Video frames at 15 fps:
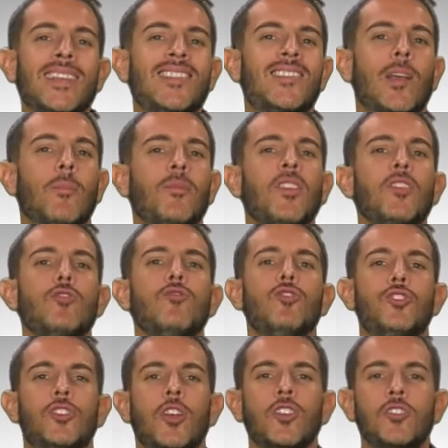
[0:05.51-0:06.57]
is something you
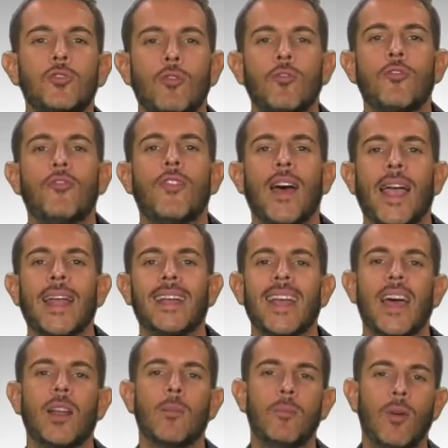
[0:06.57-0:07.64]
just don't find
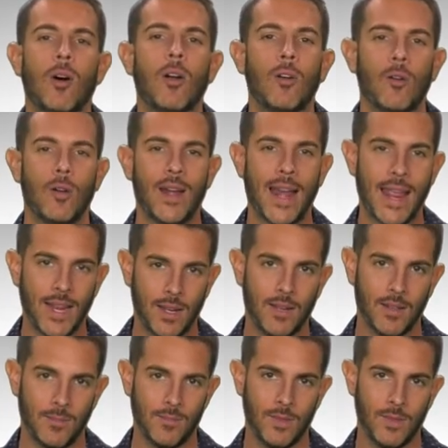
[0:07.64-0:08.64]
at a bar or nightclub.